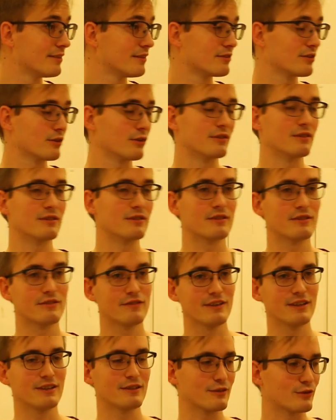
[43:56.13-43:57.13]
Sorry, the
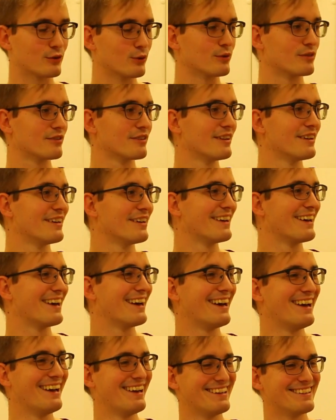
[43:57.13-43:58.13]
defeat, of course.
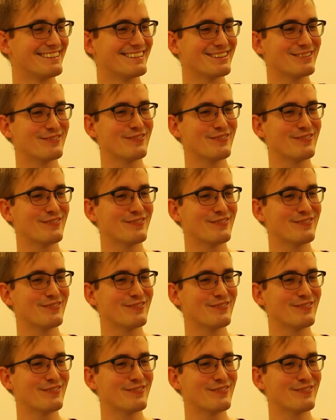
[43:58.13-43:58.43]
The